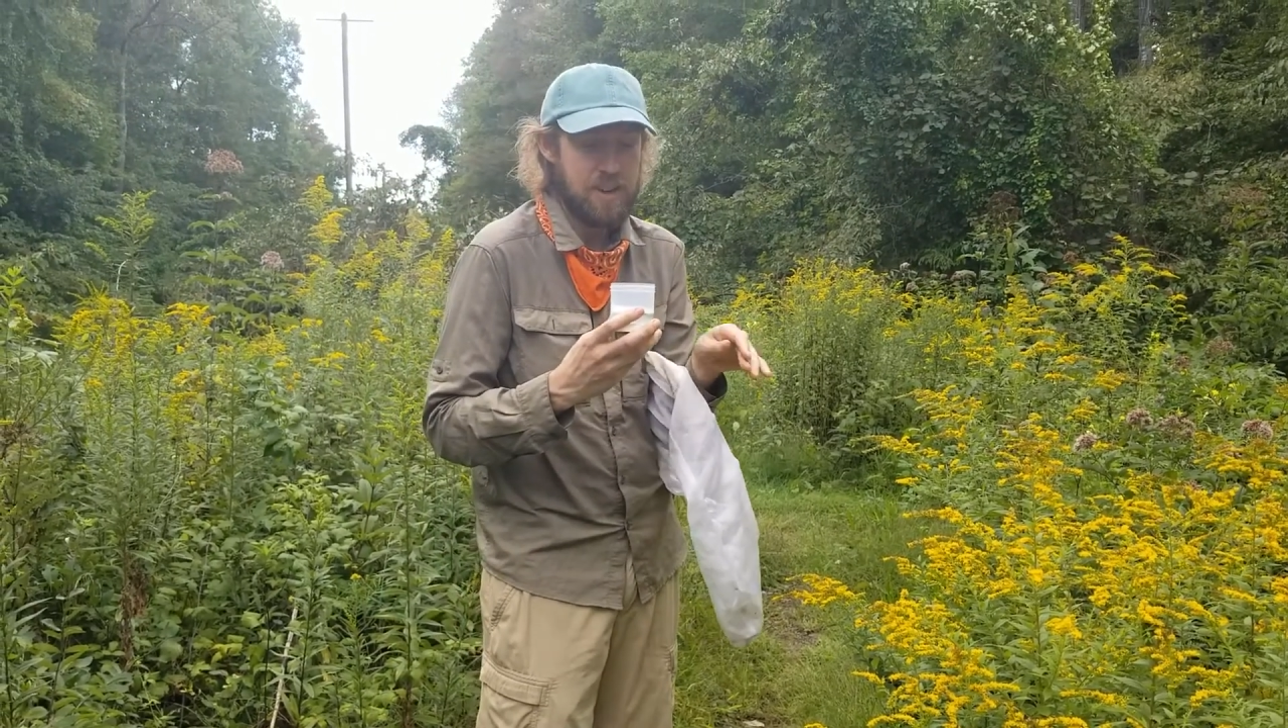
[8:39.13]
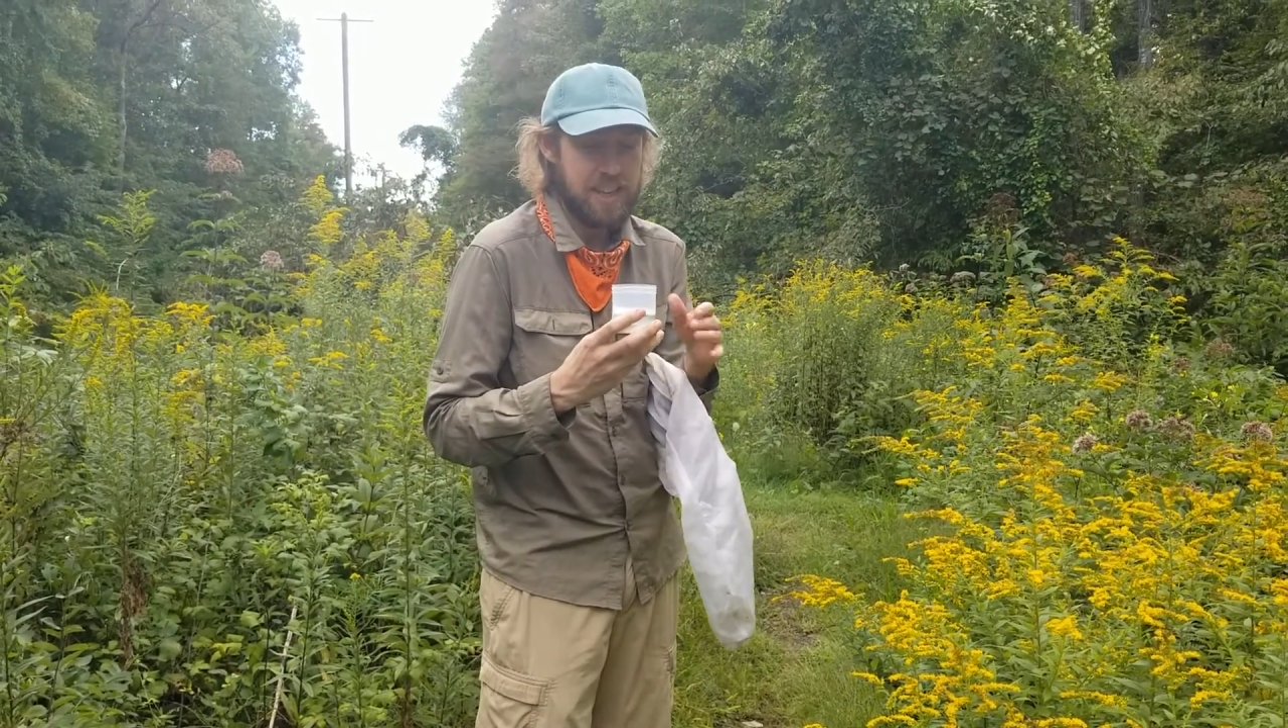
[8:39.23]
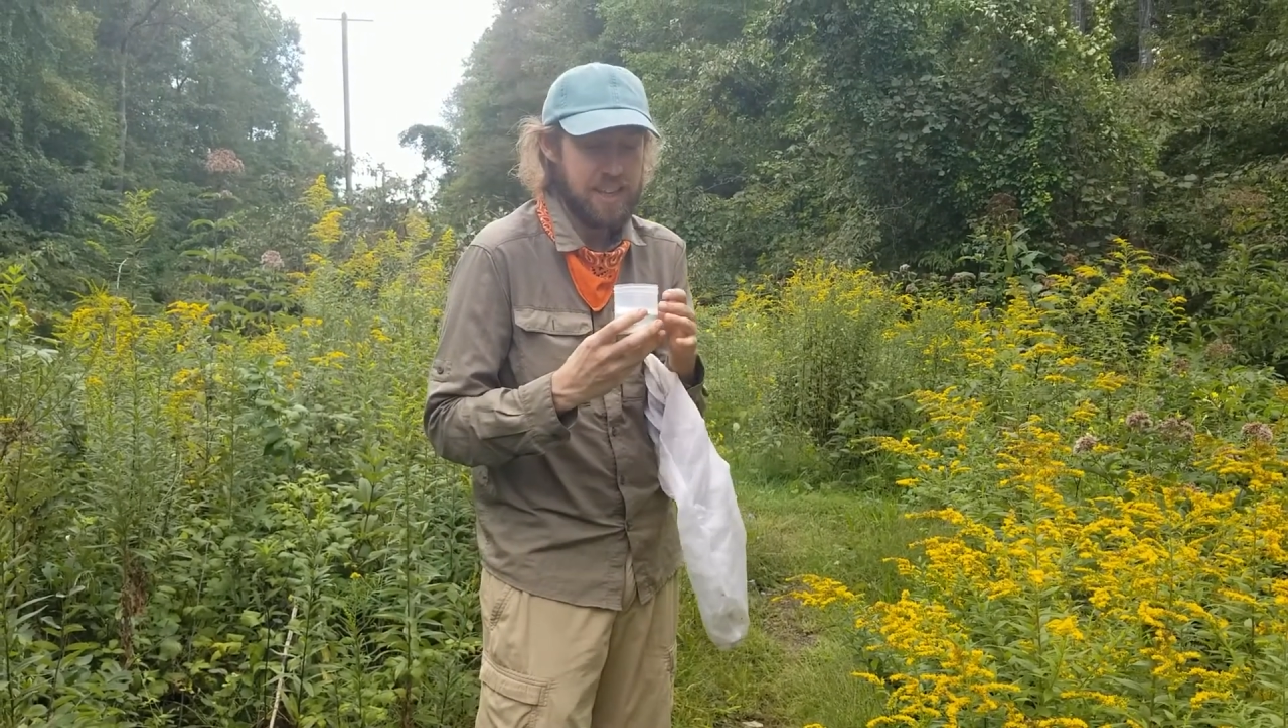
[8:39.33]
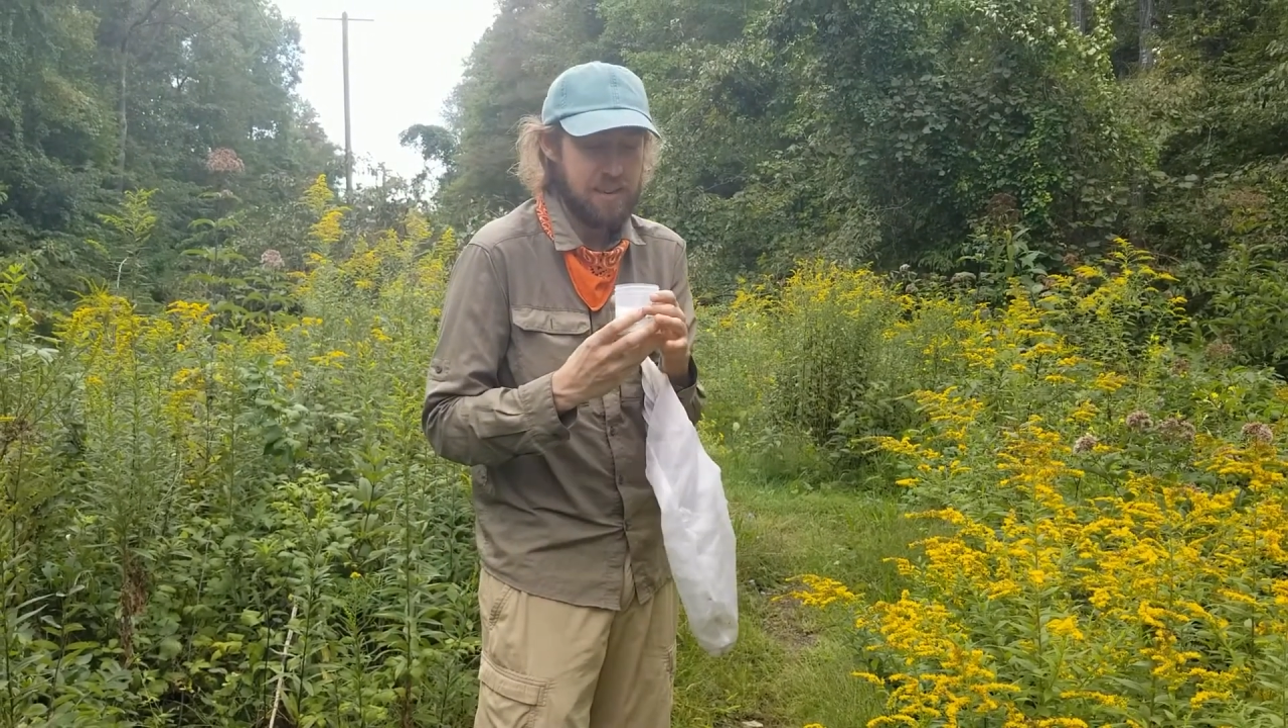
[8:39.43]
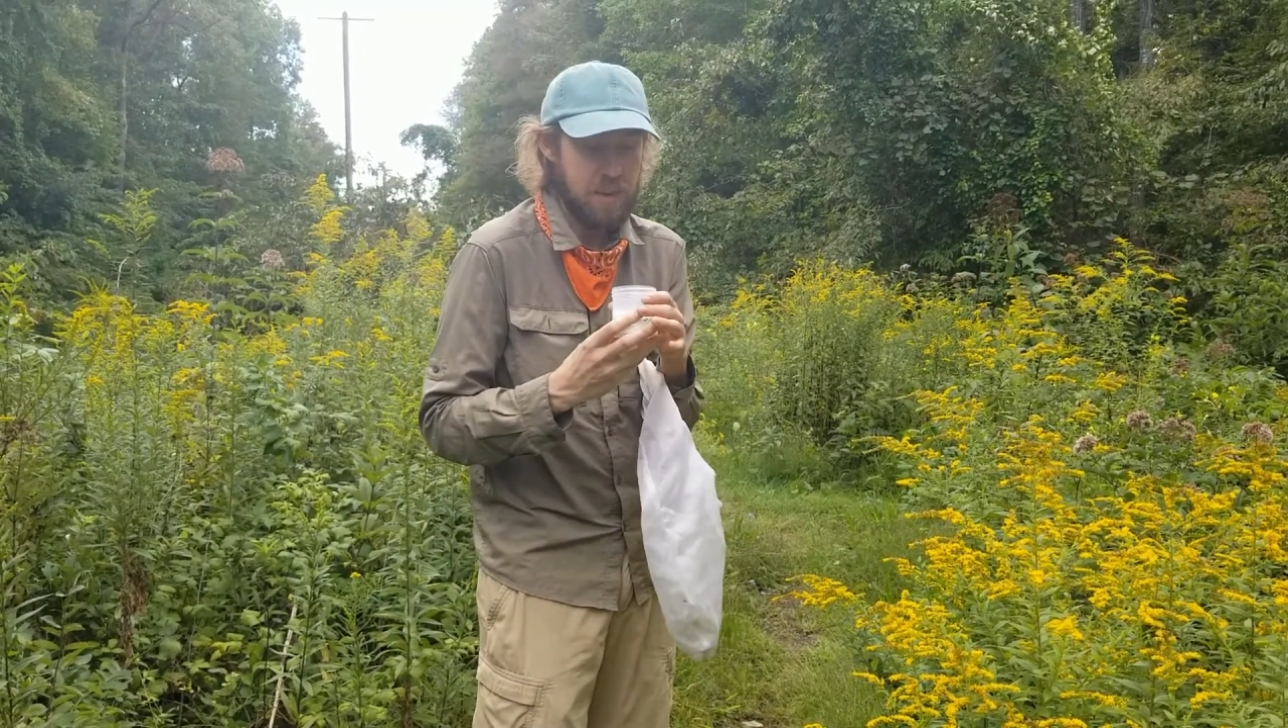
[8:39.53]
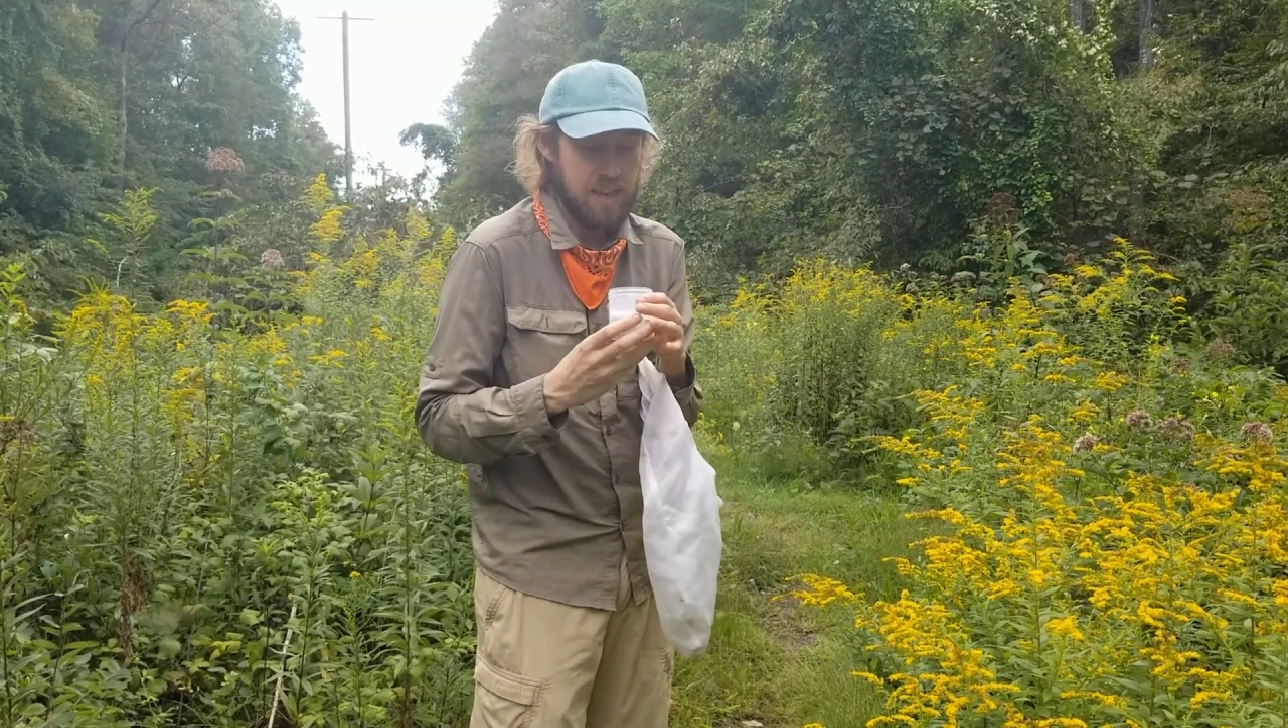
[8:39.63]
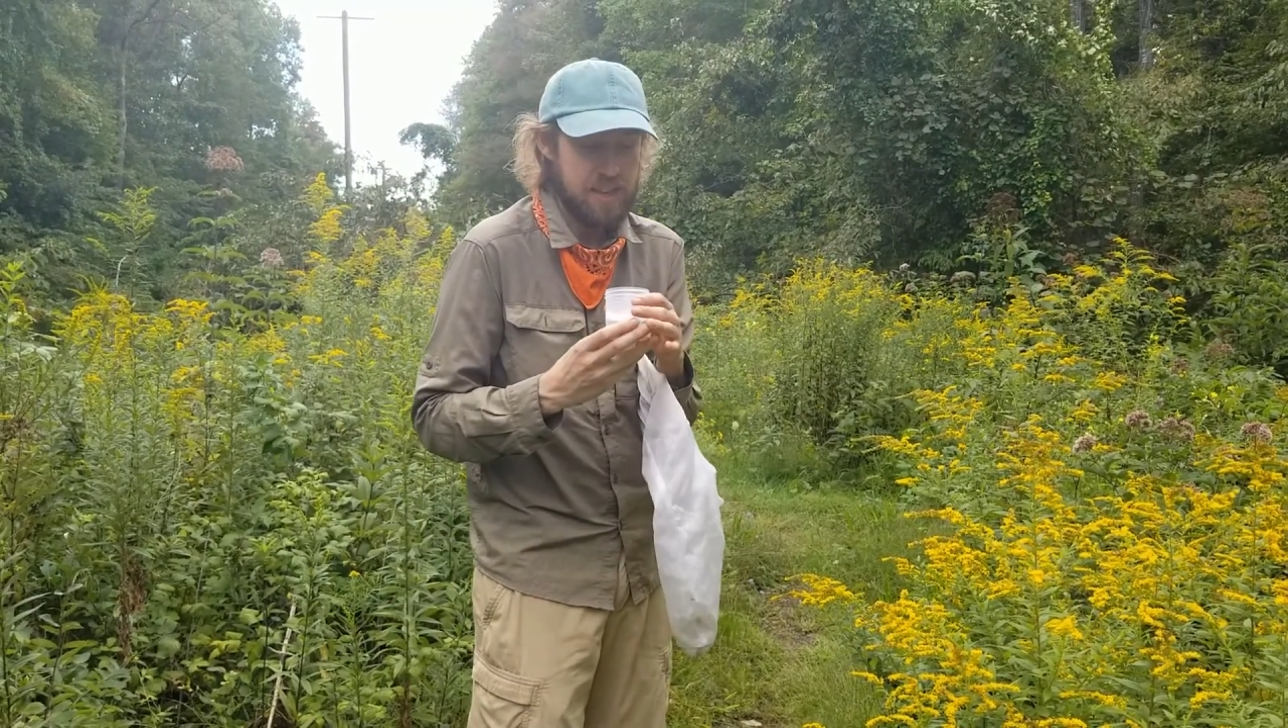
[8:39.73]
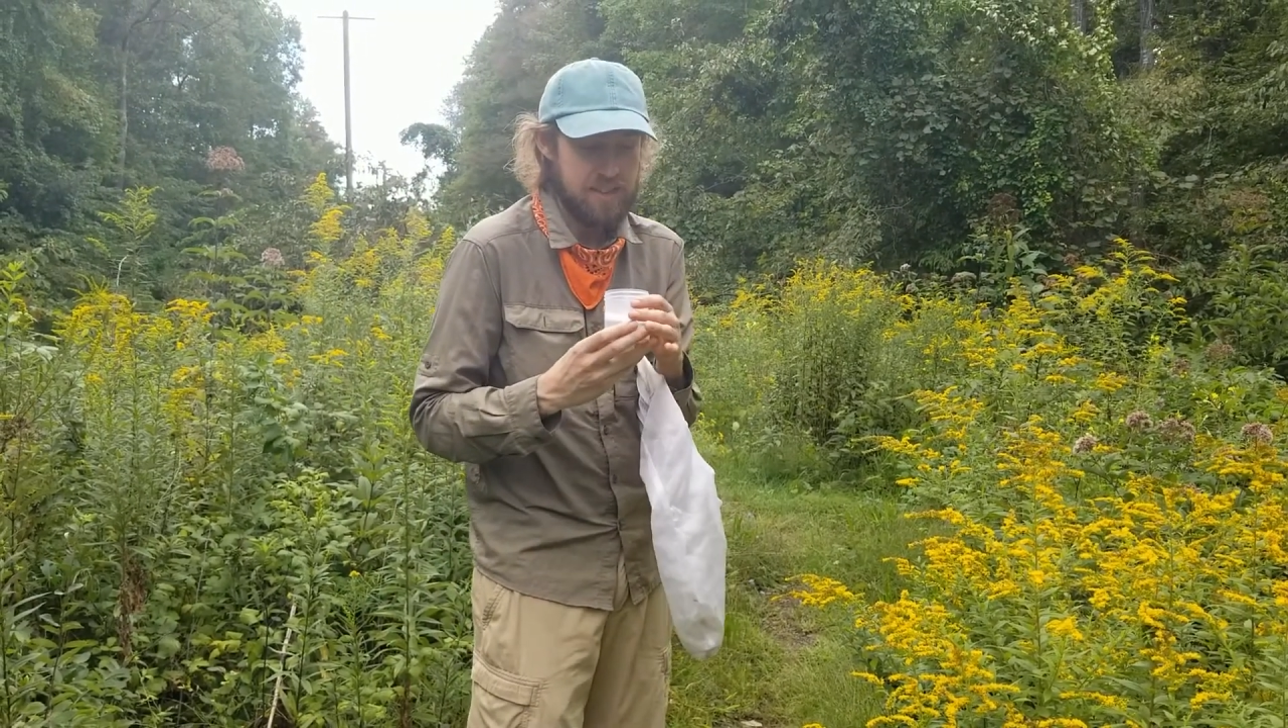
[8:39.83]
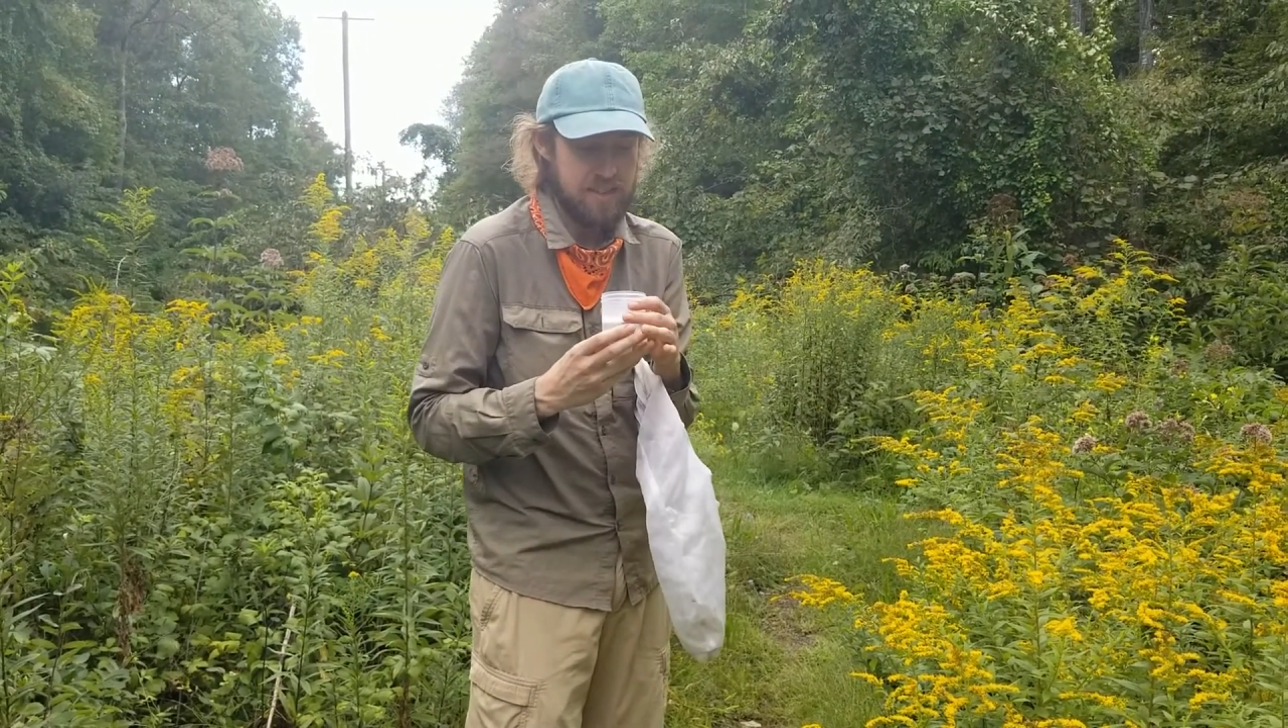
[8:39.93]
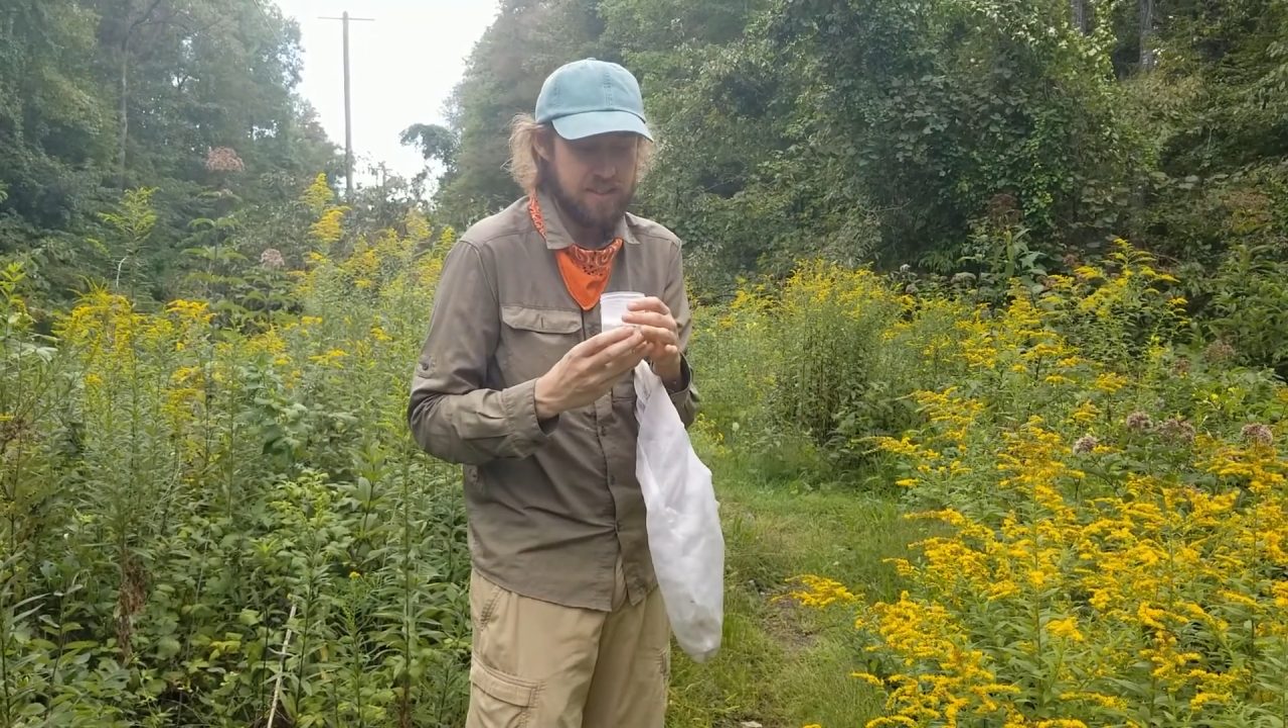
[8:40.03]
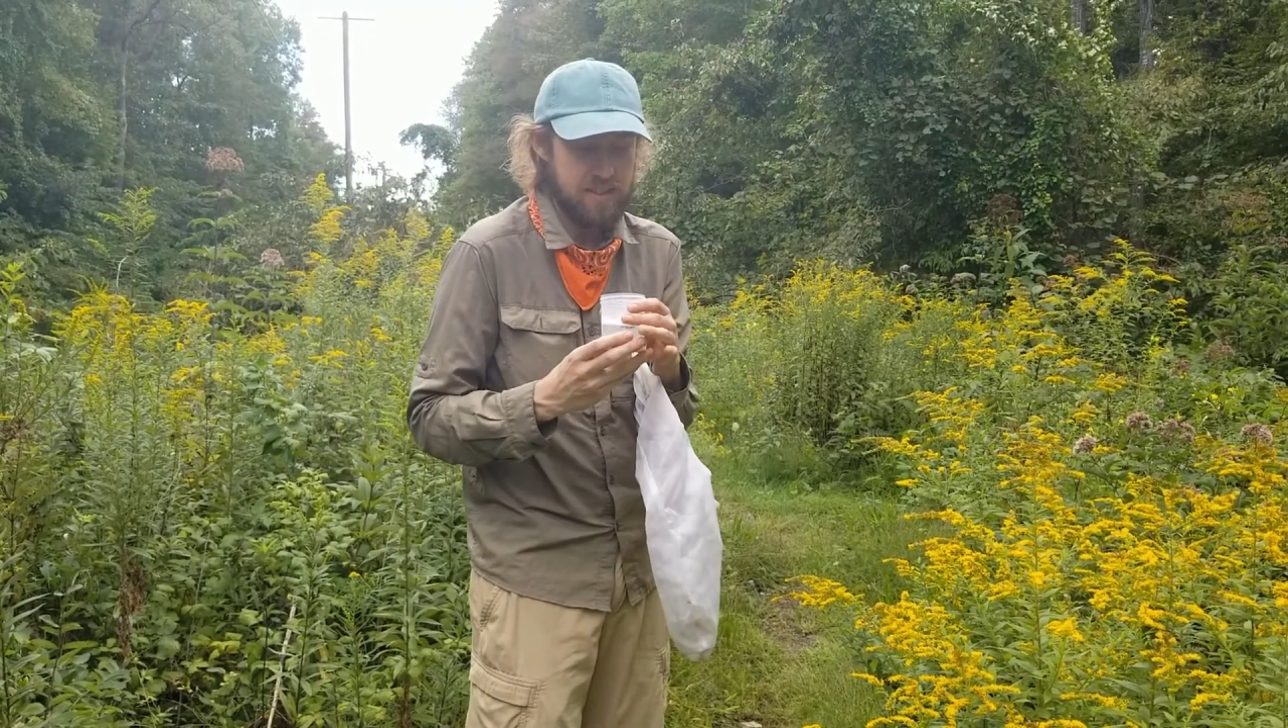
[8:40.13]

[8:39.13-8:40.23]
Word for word: killing bees